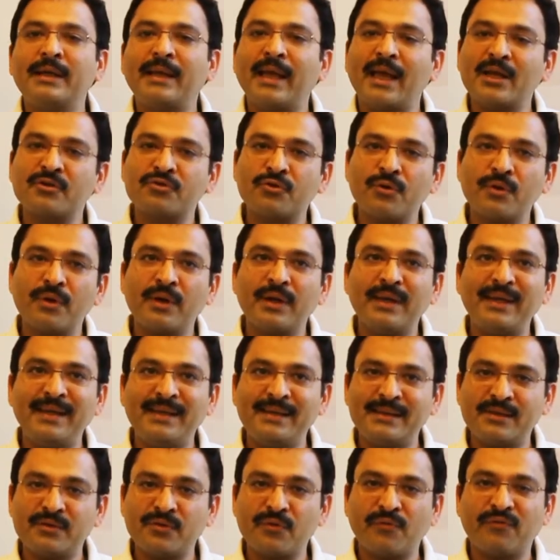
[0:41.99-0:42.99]

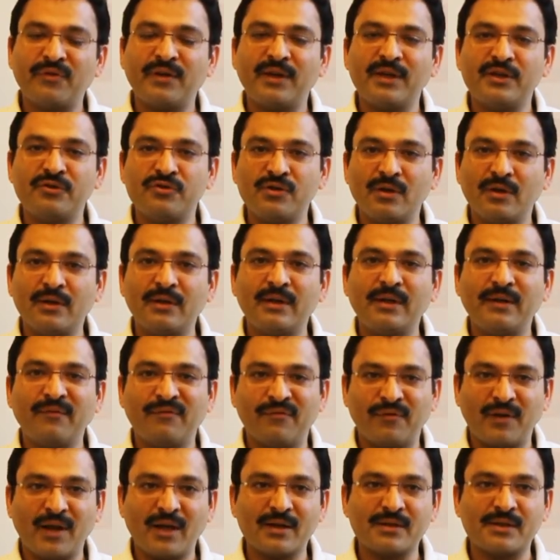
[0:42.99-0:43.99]
gastroesophageal
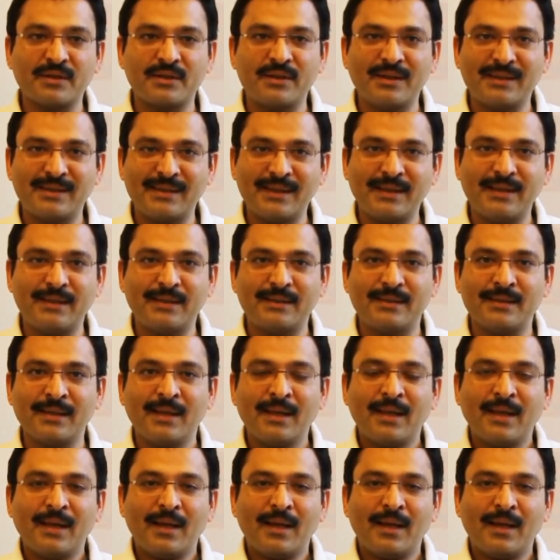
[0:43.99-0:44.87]
reflux disease.